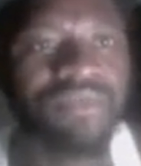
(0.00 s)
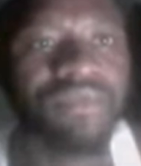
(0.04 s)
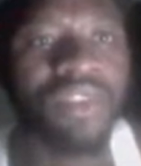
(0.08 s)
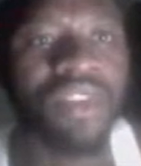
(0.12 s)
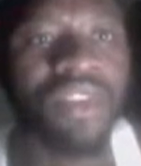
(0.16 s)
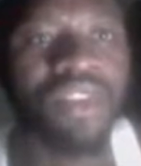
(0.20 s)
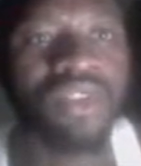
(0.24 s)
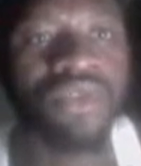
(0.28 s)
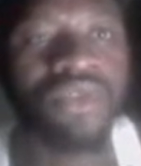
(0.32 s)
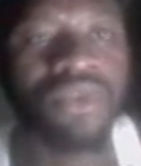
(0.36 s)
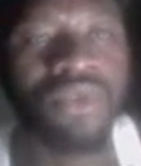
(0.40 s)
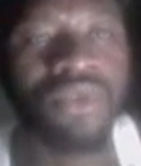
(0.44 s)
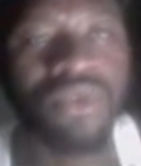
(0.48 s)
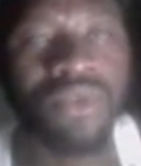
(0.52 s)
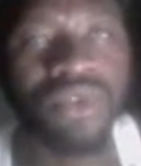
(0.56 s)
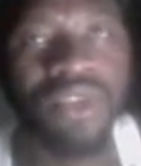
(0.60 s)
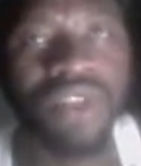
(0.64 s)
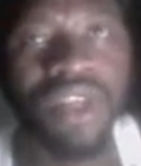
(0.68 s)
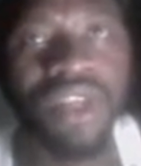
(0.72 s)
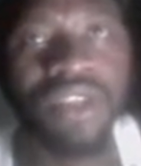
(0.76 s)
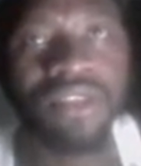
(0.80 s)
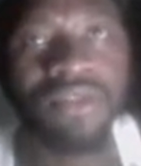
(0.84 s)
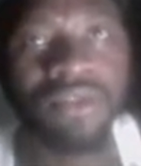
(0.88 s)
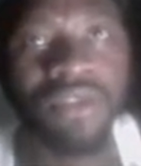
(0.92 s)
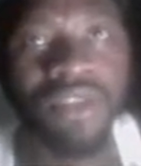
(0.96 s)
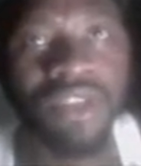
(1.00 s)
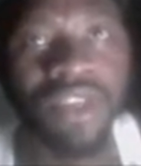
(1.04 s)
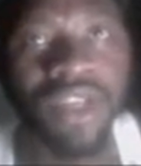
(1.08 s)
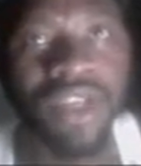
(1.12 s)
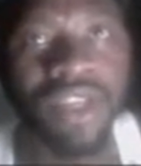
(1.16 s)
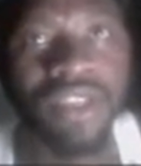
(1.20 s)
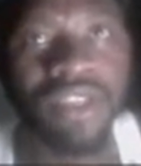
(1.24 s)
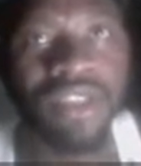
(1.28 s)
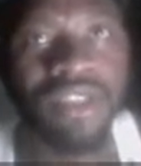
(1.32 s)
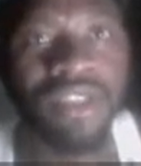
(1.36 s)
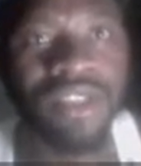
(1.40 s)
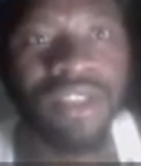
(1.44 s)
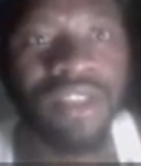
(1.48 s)
2 stands for the
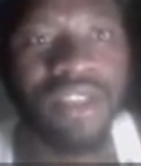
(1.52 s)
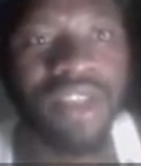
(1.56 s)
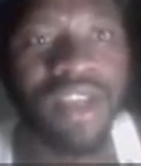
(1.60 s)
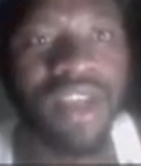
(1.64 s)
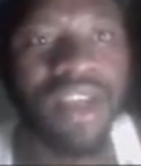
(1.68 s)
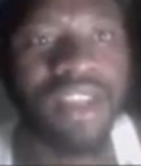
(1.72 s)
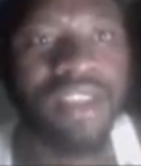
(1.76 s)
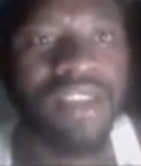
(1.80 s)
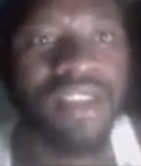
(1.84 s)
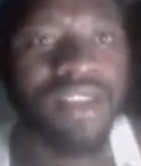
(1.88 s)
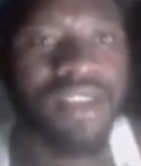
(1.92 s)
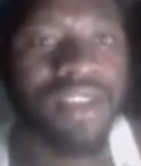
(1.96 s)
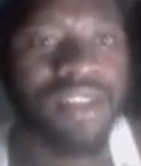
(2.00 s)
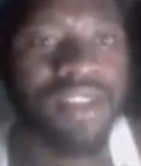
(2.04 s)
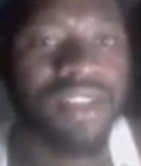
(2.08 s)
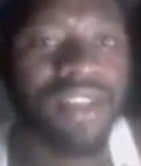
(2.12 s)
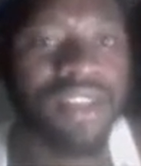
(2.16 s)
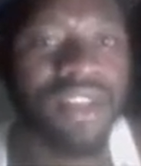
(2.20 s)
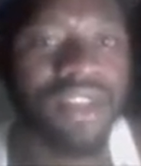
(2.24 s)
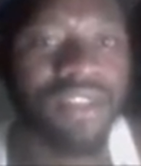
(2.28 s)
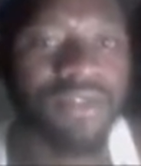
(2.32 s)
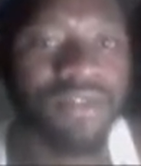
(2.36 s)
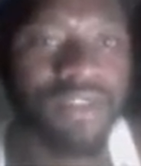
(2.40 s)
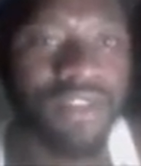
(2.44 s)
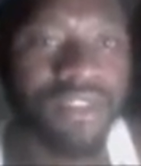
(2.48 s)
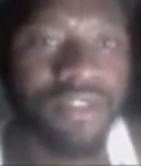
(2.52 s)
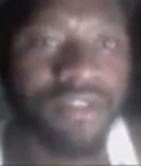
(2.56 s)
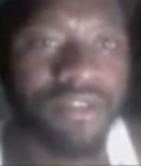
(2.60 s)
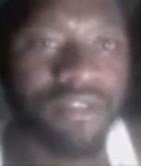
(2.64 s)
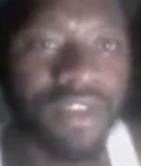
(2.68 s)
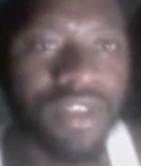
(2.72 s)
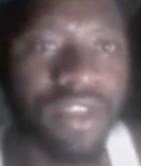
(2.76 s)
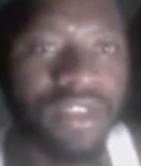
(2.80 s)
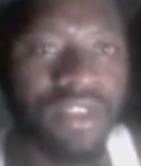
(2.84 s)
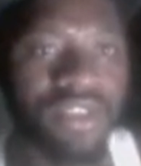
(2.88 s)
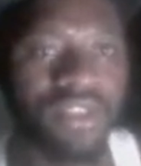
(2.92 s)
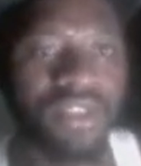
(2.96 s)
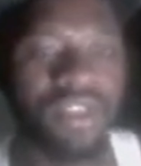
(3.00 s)
edges, and 3 stands for the
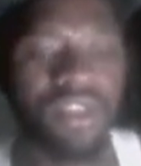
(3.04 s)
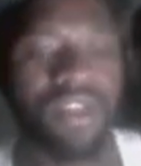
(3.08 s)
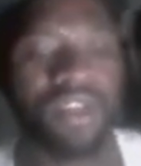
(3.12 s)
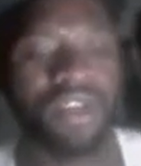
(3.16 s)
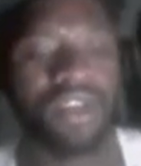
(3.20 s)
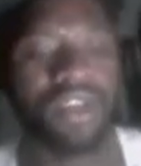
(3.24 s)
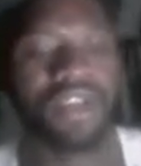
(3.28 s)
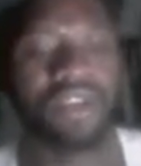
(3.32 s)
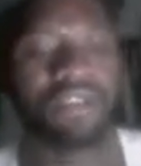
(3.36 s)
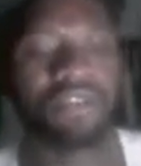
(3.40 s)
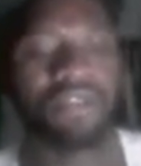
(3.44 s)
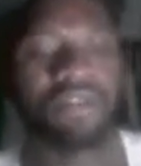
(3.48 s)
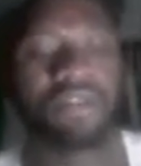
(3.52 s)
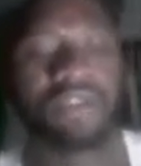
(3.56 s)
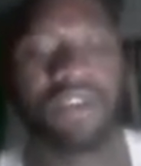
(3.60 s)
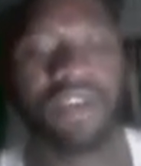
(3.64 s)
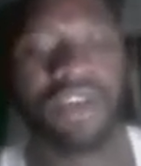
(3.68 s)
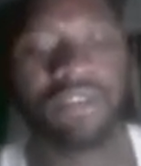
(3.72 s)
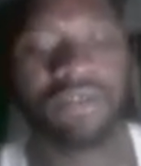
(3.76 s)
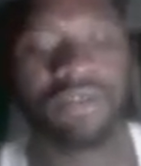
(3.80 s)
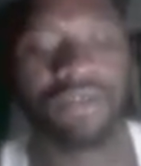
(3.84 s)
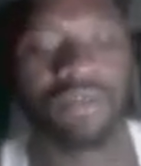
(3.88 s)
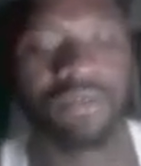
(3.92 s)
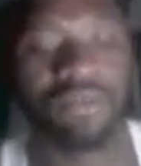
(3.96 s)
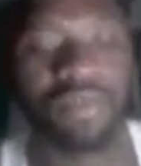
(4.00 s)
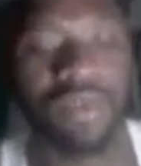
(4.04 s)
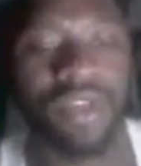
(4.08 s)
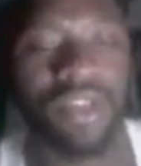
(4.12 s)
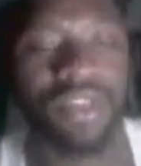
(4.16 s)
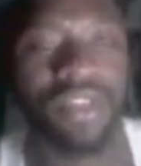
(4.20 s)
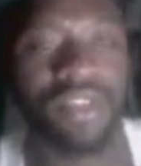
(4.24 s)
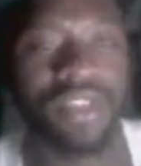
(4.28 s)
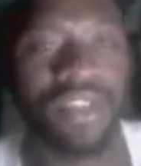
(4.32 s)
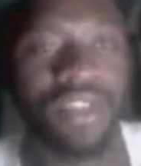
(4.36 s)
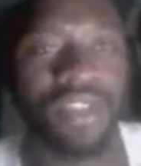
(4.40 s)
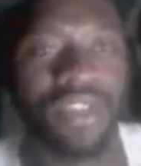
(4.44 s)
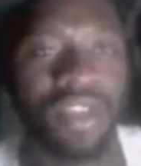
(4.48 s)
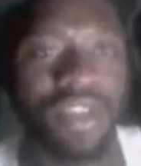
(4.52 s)
face. Now if I have to press
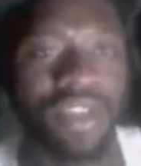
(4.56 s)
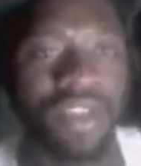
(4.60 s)
3,